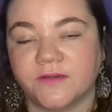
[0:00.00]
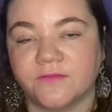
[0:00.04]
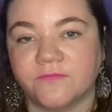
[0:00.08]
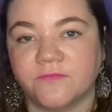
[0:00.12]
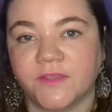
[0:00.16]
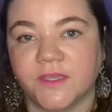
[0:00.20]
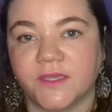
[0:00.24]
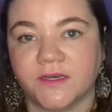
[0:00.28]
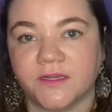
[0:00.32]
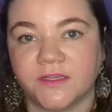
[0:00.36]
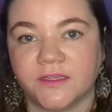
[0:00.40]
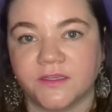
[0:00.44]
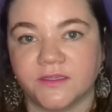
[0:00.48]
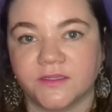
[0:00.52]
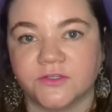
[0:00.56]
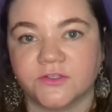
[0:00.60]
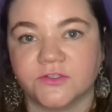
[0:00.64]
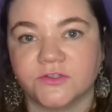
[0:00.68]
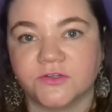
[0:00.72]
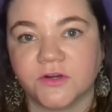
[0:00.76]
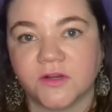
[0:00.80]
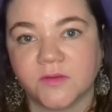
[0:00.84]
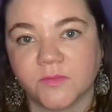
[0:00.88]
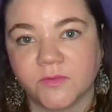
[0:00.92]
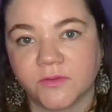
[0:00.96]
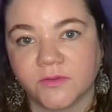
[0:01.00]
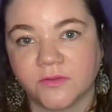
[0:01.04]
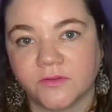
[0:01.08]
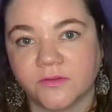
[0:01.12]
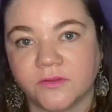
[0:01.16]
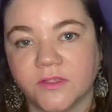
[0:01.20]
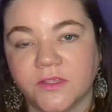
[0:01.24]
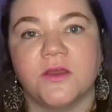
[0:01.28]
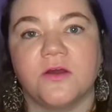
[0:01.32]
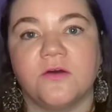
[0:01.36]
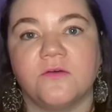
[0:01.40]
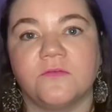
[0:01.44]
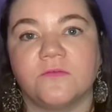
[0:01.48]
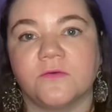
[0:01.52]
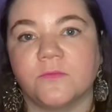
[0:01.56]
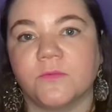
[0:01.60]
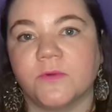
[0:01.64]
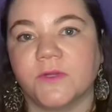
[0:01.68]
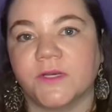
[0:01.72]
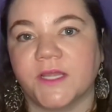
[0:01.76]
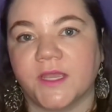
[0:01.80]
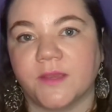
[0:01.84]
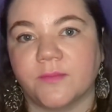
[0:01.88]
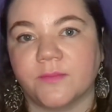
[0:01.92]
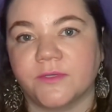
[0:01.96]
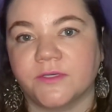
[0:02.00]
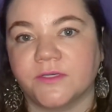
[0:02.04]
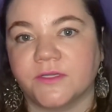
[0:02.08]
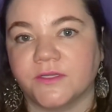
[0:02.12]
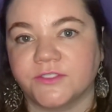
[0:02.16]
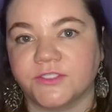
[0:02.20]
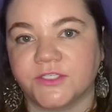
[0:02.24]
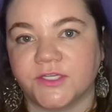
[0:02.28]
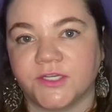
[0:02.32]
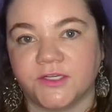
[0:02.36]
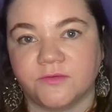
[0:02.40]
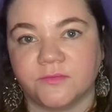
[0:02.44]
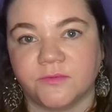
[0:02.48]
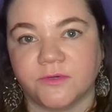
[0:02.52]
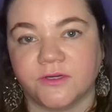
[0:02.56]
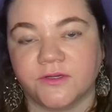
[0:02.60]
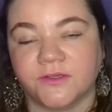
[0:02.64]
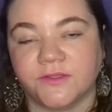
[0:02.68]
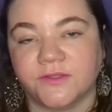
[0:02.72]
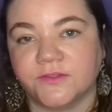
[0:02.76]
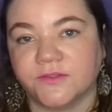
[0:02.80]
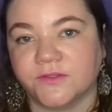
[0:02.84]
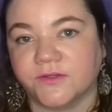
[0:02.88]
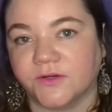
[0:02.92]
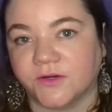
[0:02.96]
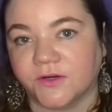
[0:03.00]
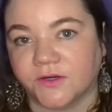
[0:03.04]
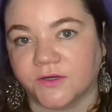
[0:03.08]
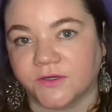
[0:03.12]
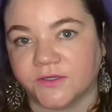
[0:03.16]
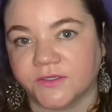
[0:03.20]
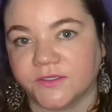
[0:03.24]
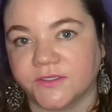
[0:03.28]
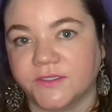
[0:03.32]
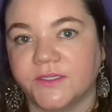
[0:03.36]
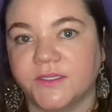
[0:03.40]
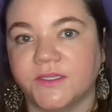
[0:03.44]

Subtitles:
of getting in trouble over what happened on January 3rd.